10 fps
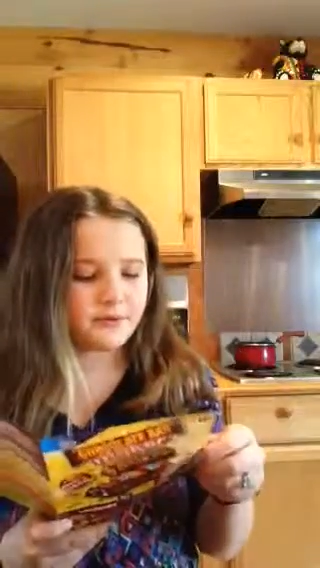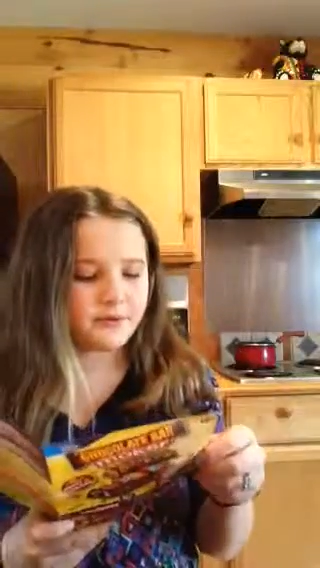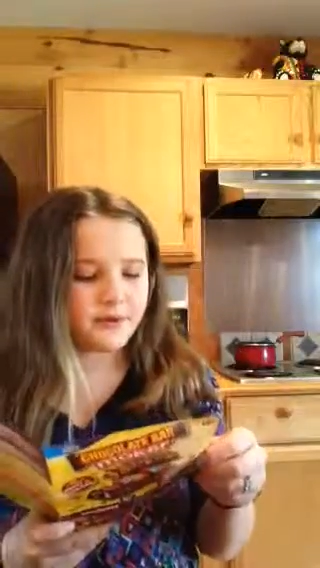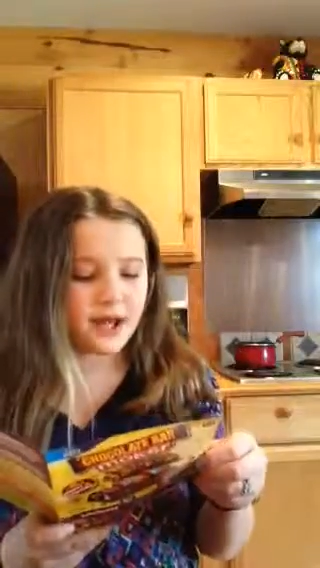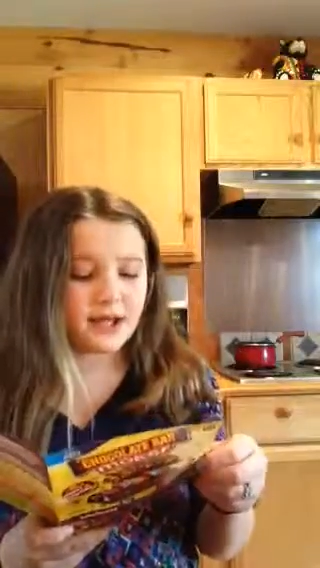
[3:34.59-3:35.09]

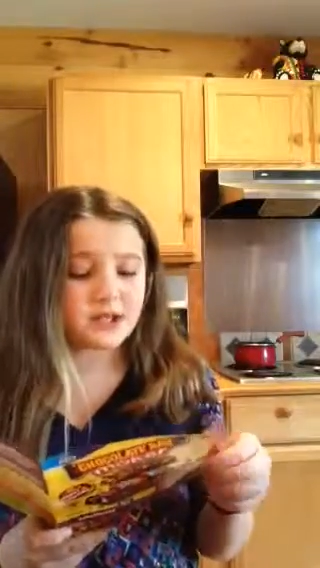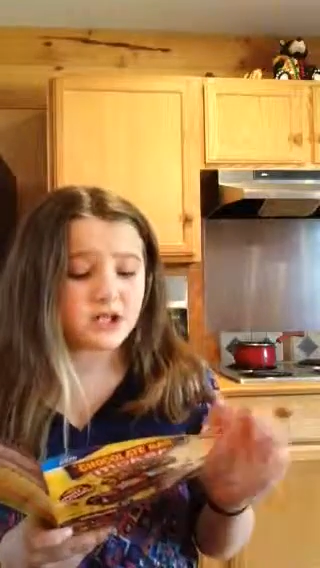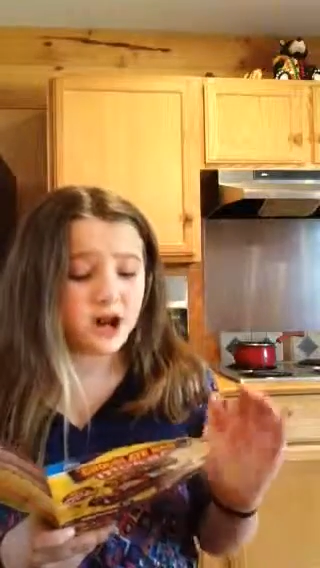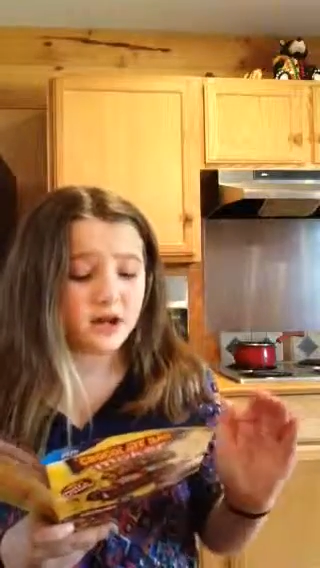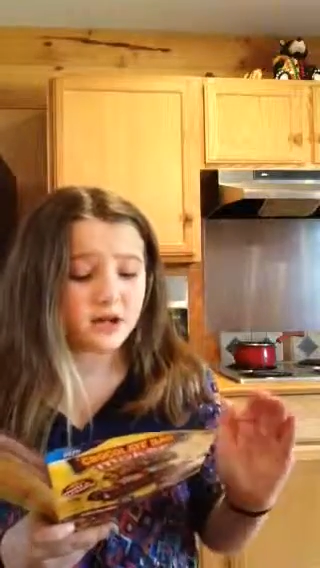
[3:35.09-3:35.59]
plain
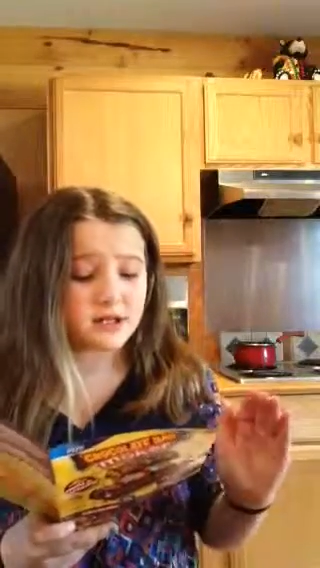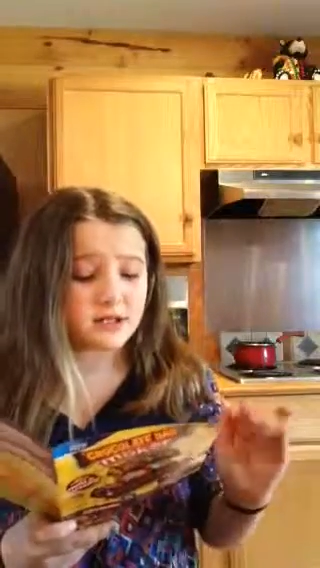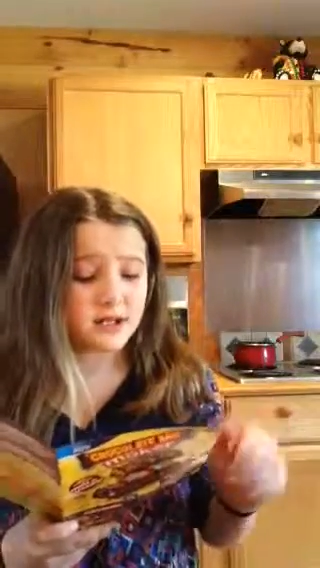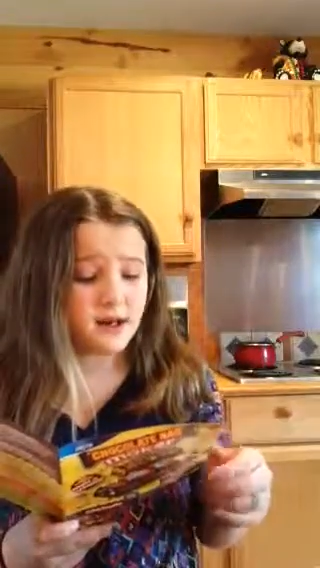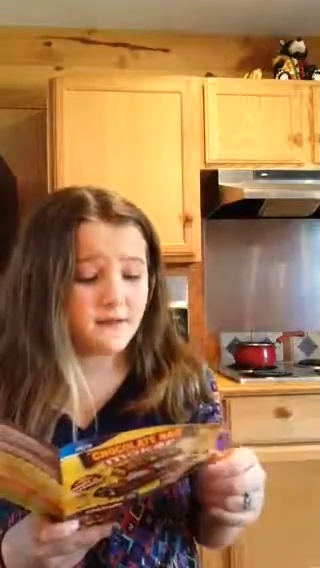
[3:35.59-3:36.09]

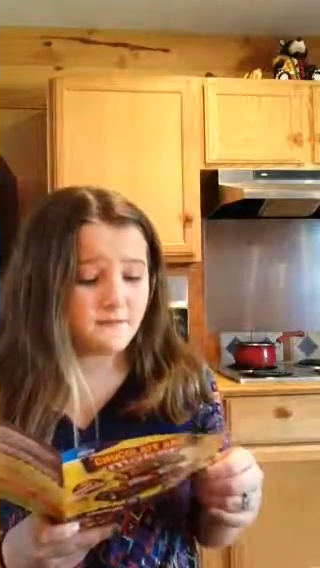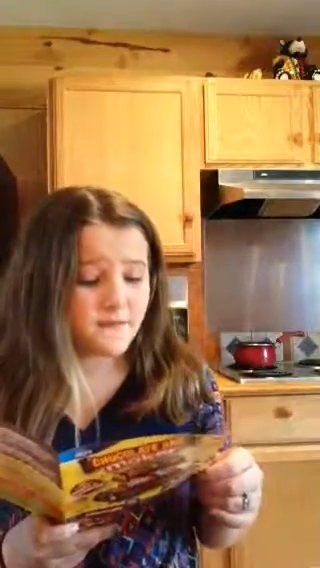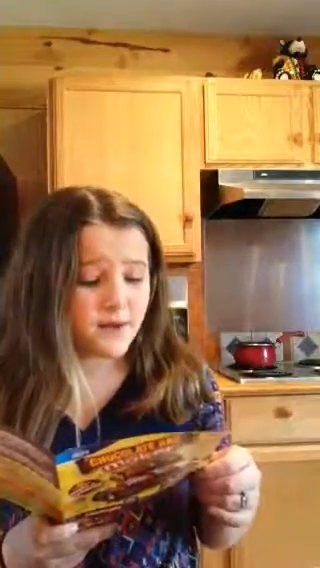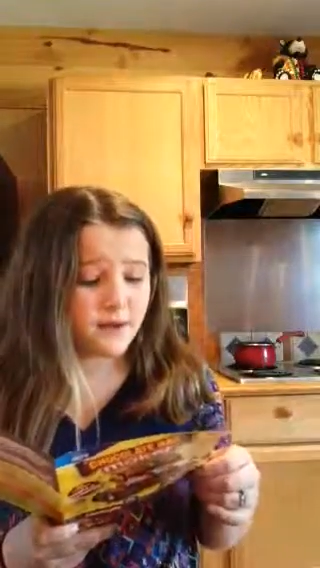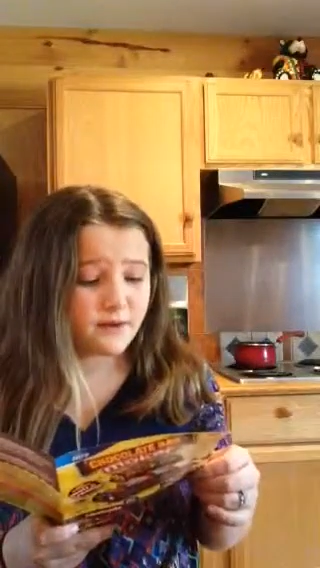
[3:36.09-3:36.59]
chocolate and
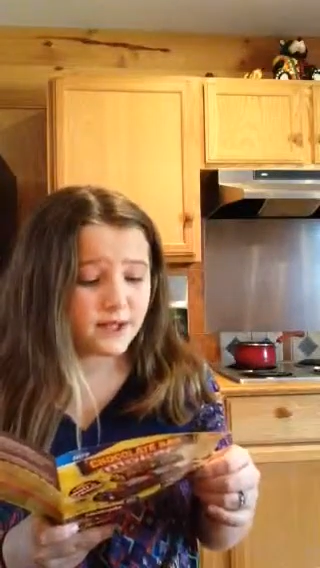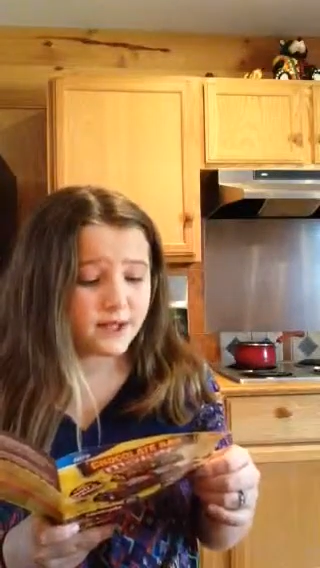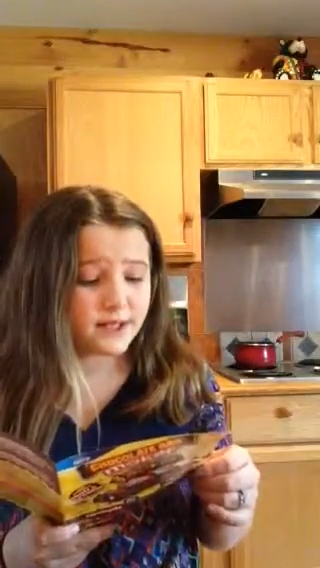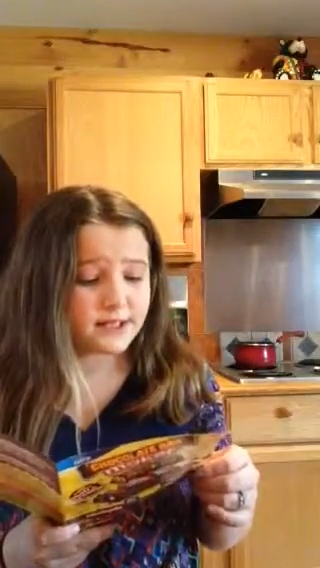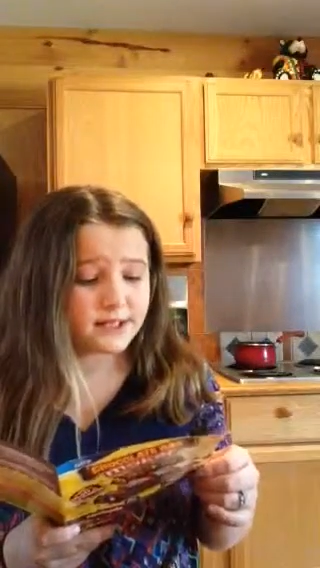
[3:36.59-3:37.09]
fill
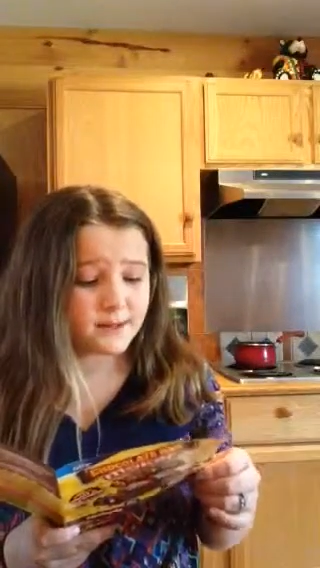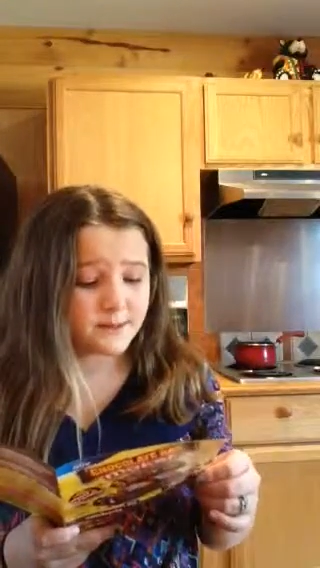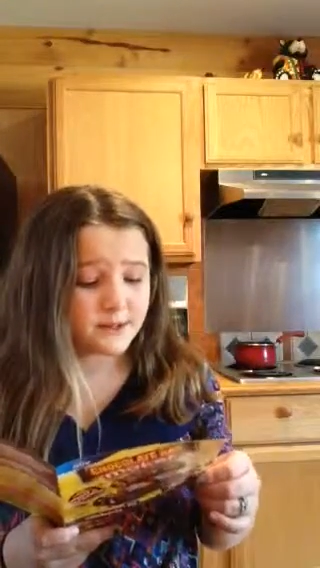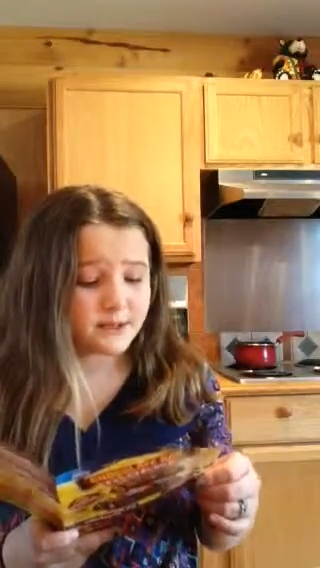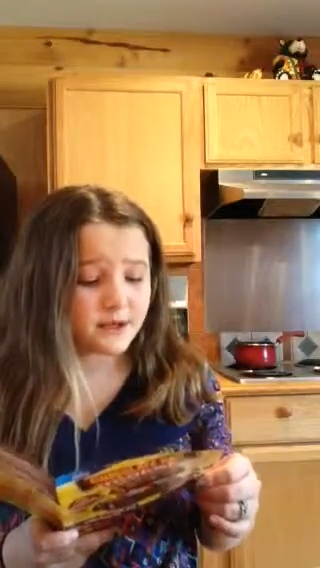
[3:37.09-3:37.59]
easy
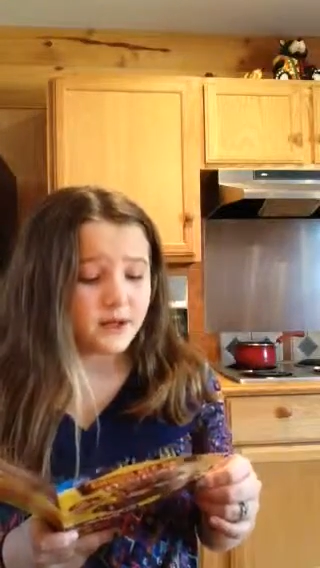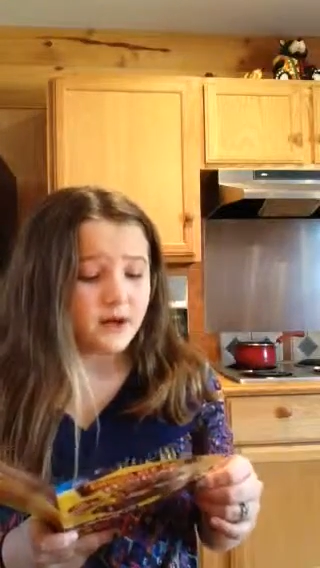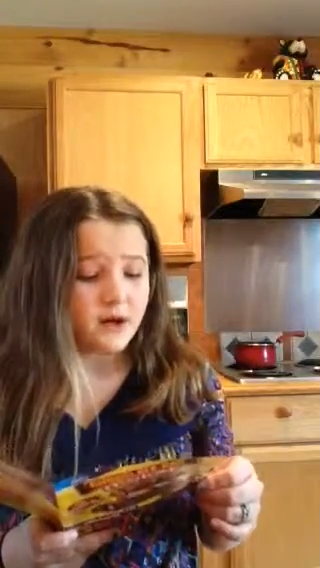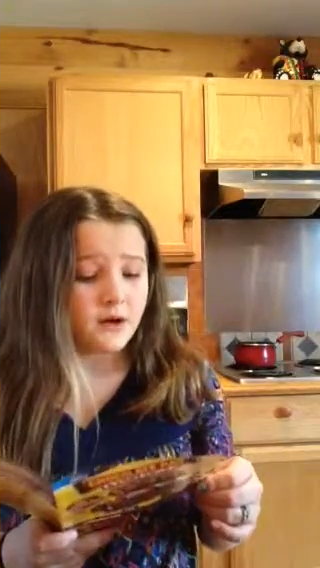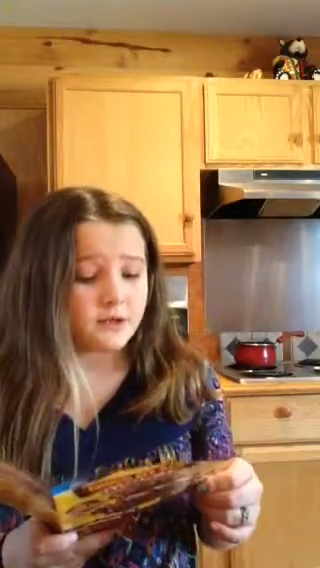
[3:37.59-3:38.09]
squeezer
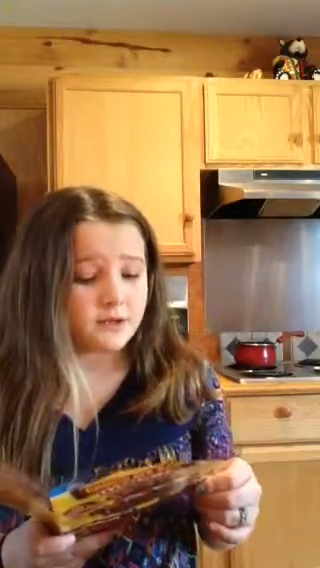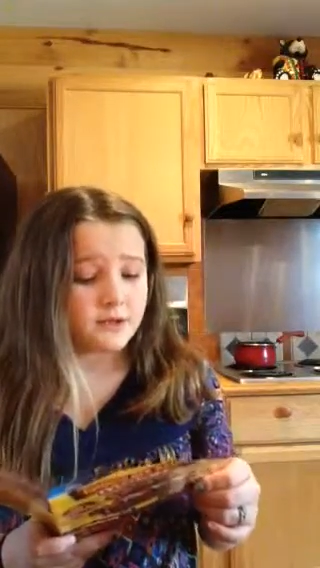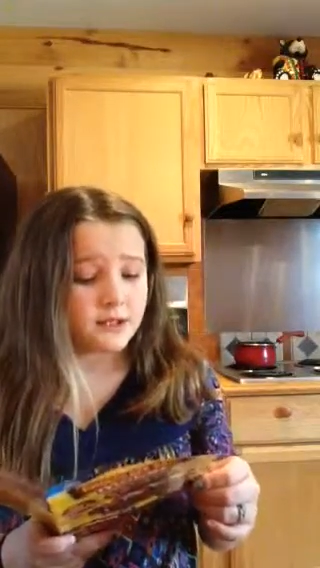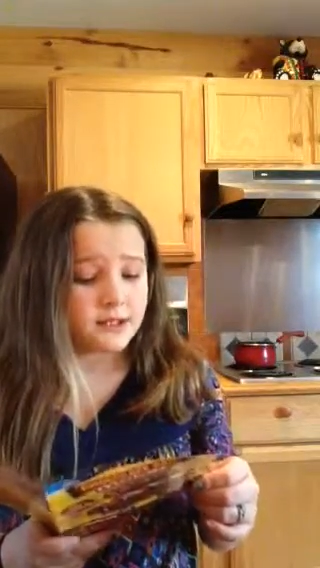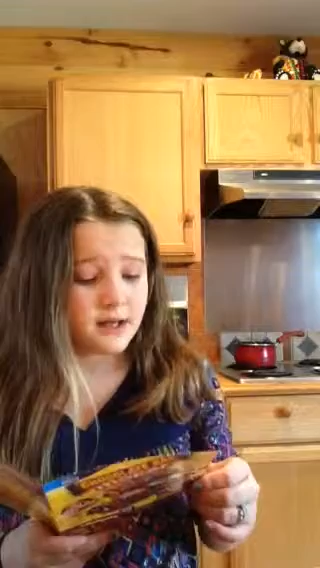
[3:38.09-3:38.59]

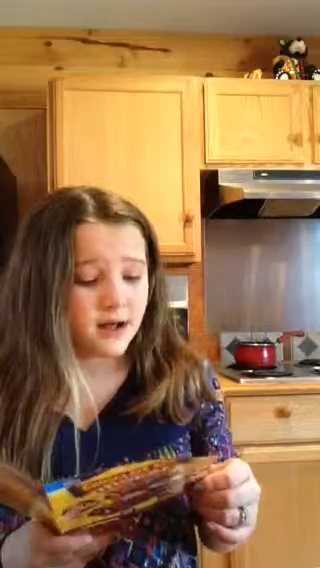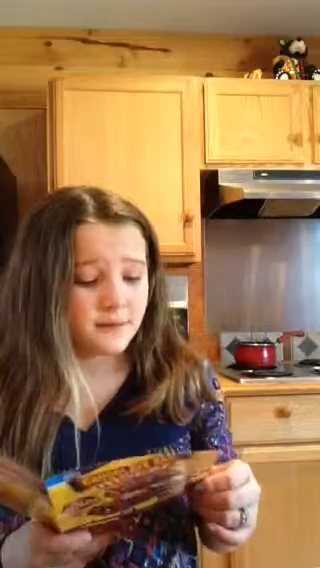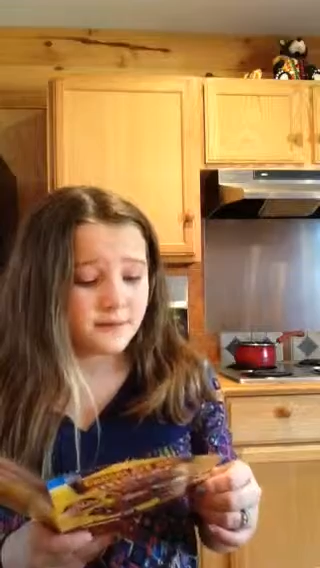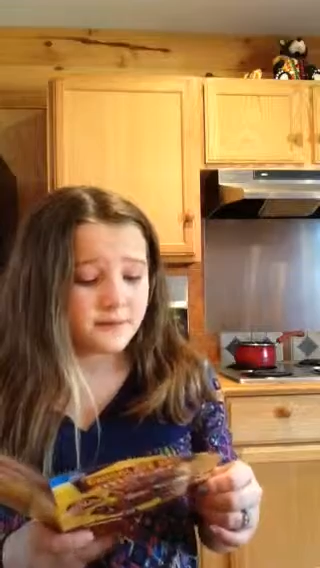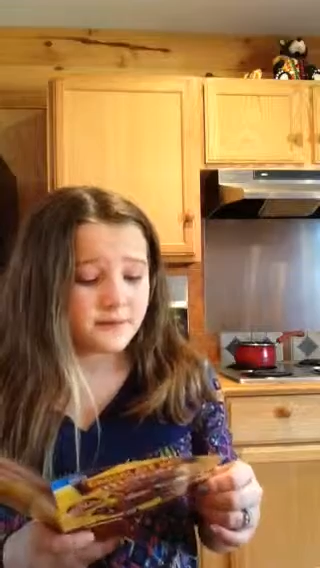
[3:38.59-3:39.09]
to the top.